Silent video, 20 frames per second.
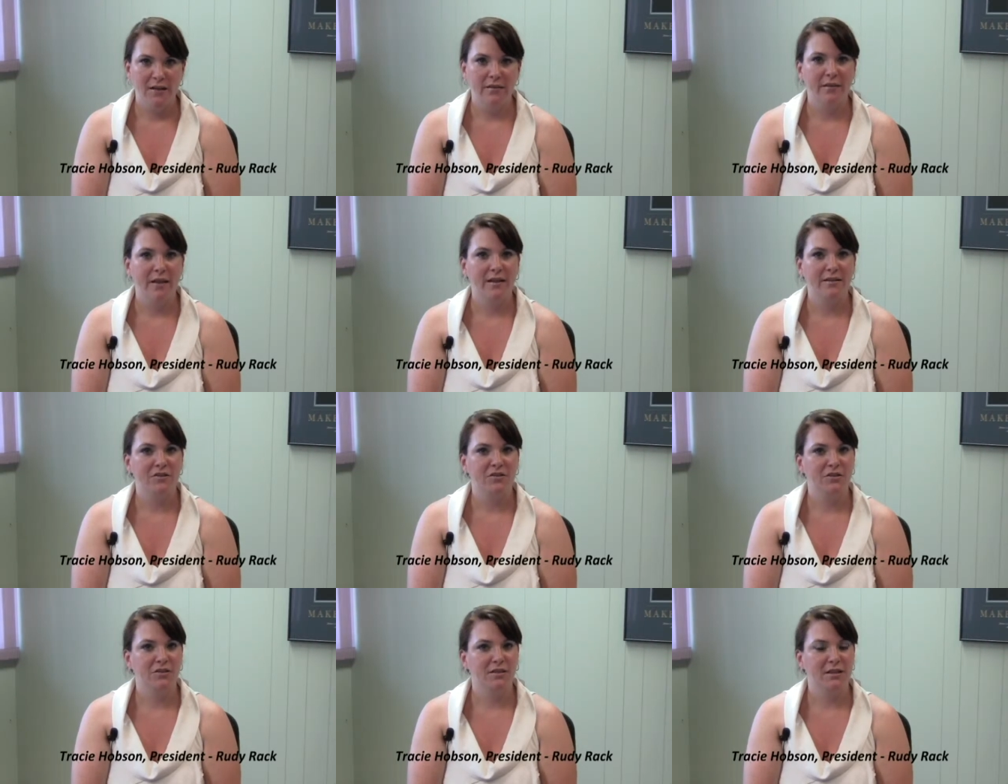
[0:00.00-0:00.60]

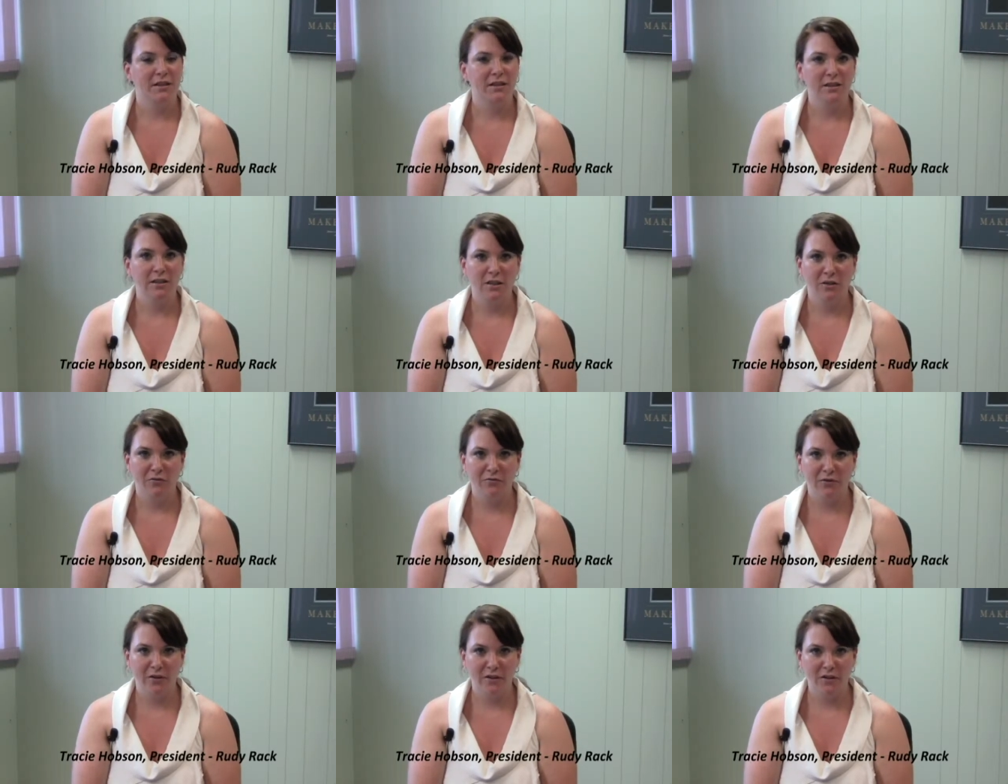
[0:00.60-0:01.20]
That's just a
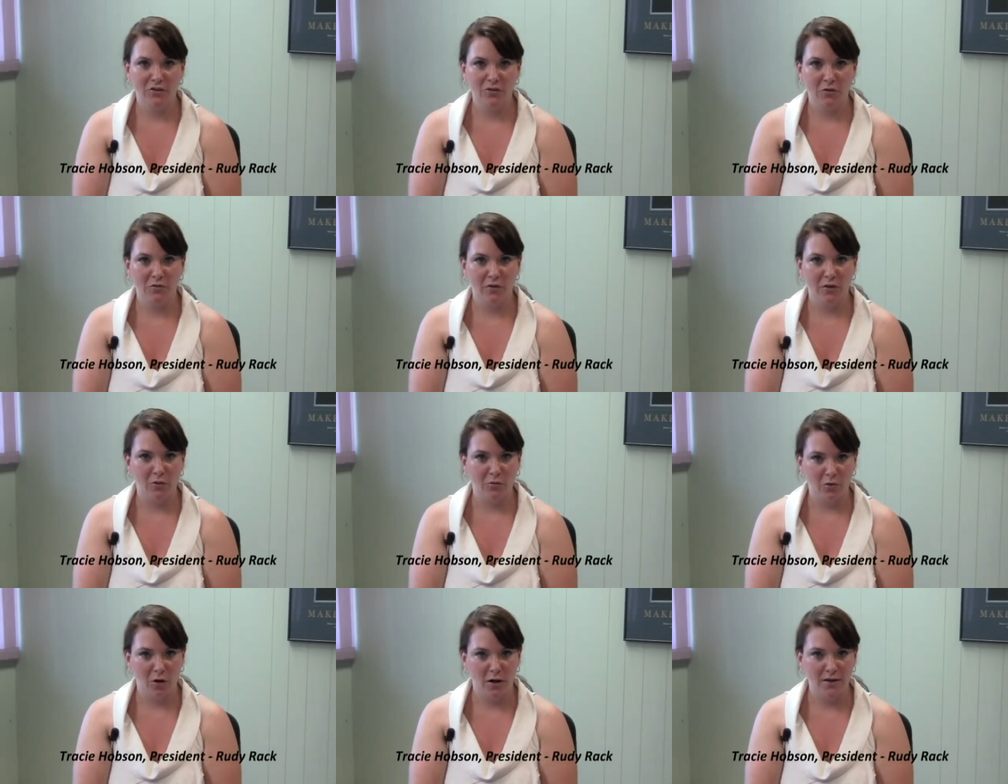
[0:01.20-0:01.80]
clear finish over
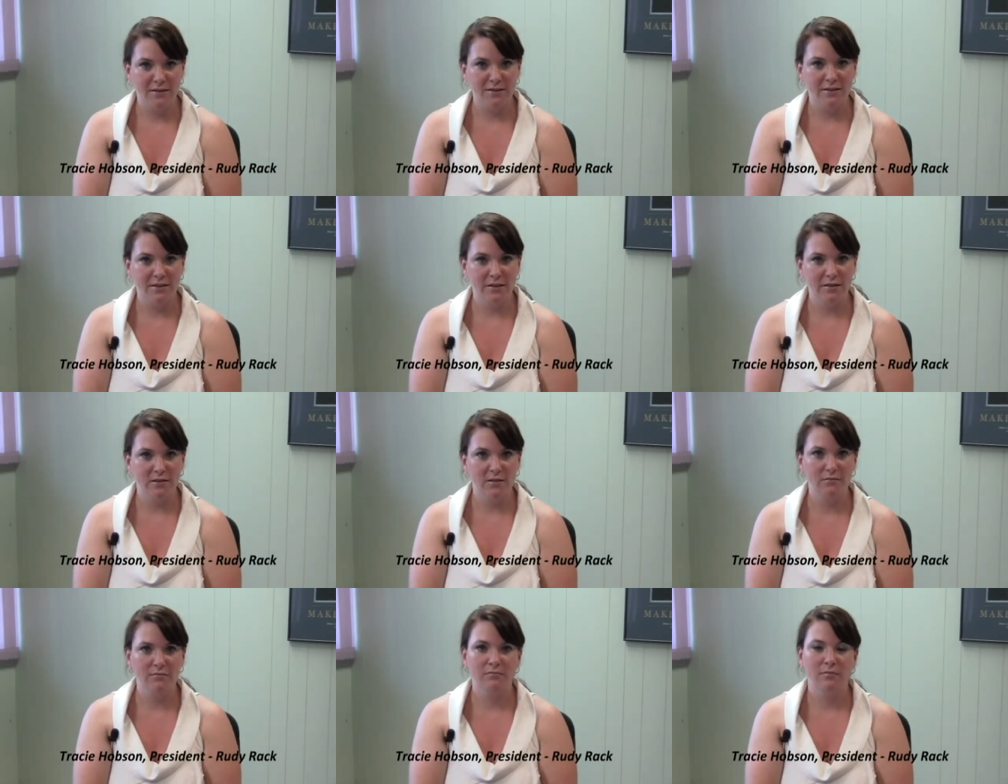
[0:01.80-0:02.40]
the raw
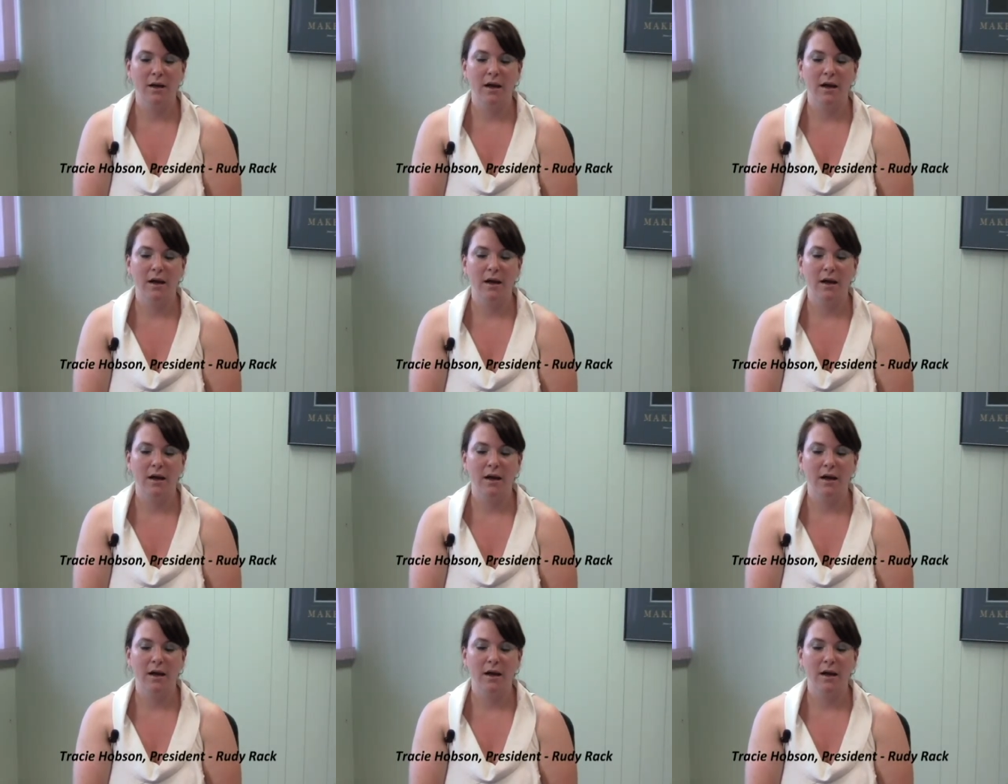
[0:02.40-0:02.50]
steel.